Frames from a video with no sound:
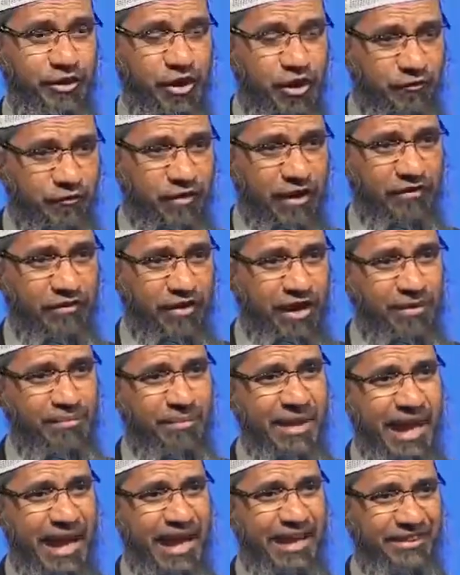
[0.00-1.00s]
If you have heard
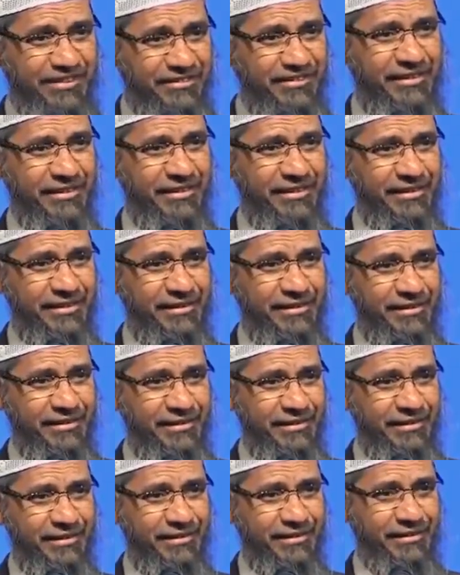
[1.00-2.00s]
my answer,
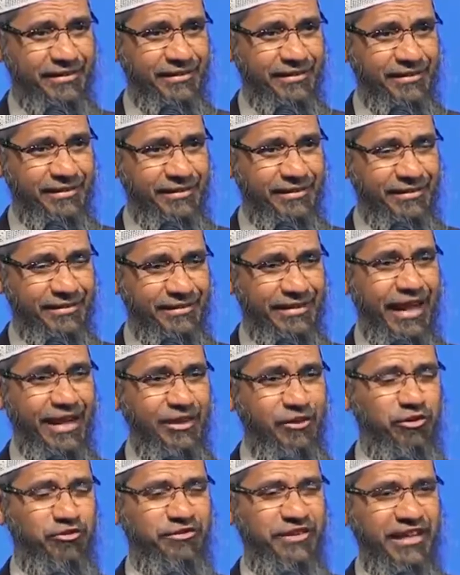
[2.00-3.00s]

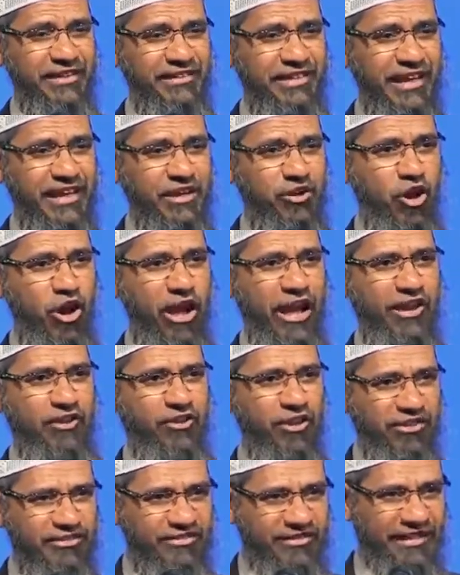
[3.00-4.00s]
that you said that you're
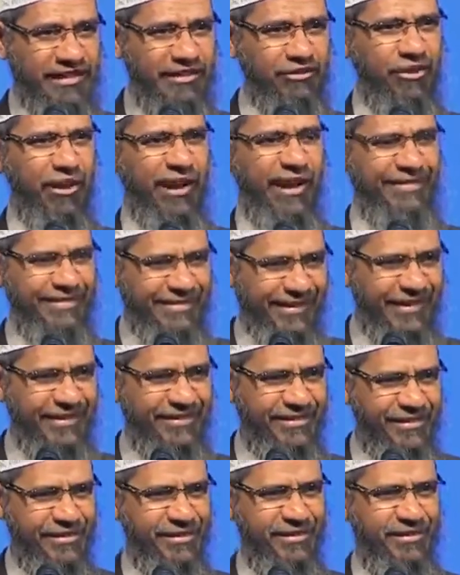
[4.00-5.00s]
agnostic, you're
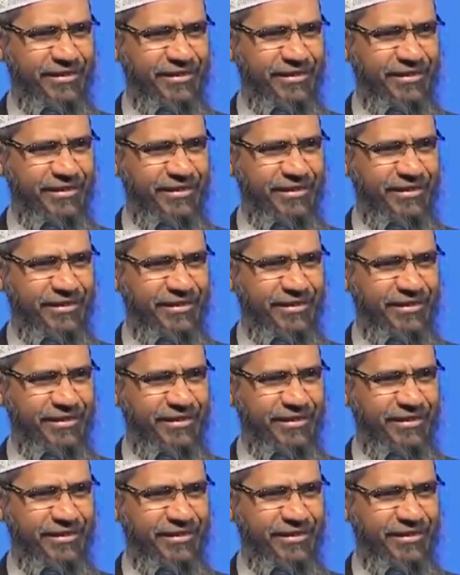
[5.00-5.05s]
atheist.